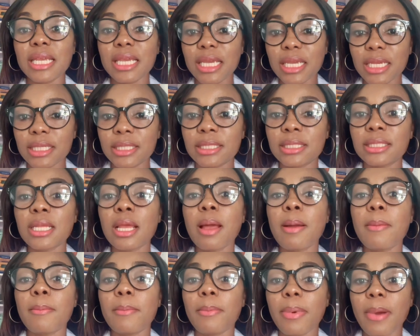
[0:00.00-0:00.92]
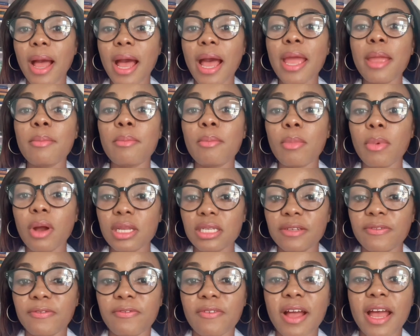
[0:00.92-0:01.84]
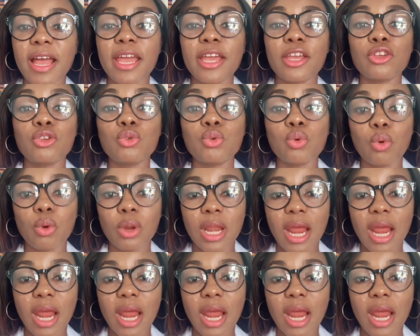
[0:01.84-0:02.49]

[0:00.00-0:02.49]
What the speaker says: is by modifying your